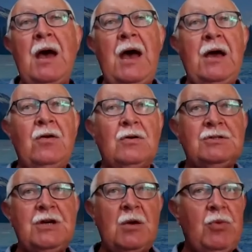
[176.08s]
and
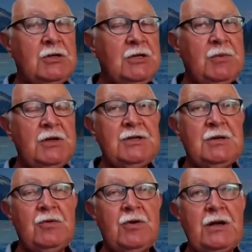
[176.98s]
also possibly
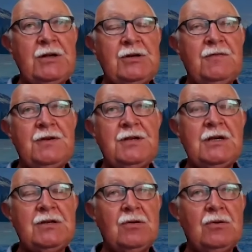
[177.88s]
some ground
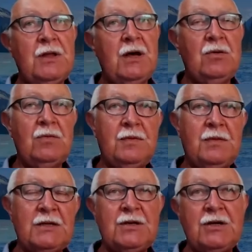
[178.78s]
geophysics, although
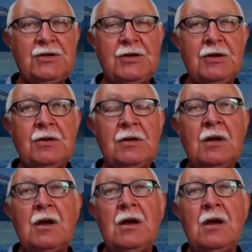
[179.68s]
that's uncertain.